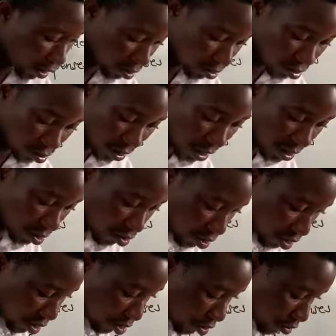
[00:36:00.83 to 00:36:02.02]
So let's
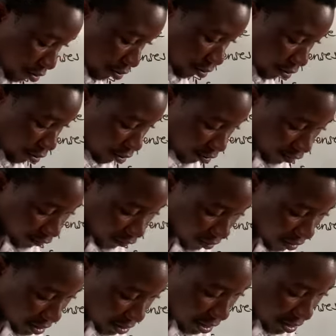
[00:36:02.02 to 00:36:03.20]
continue from
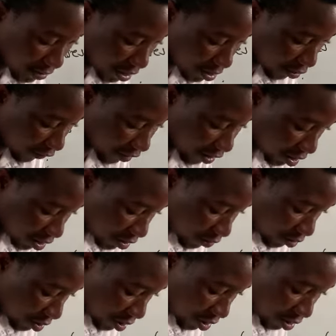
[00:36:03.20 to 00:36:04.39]
the statement of financial
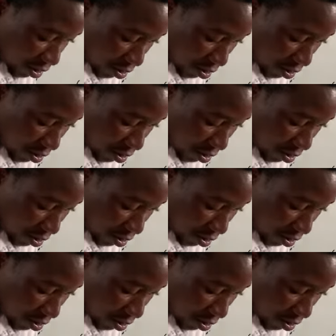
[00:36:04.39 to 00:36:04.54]
position.